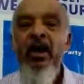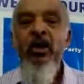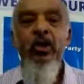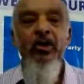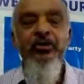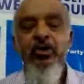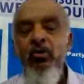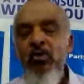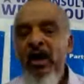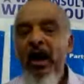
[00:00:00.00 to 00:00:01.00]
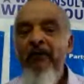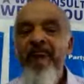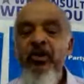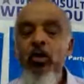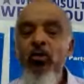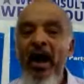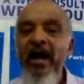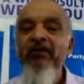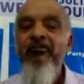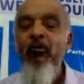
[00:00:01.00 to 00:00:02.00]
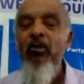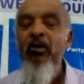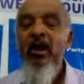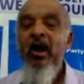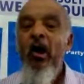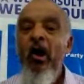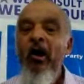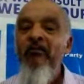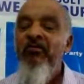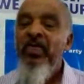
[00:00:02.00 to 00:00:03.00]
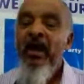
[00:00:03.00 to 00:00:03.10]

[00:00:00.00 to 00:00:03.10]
not to a few handful of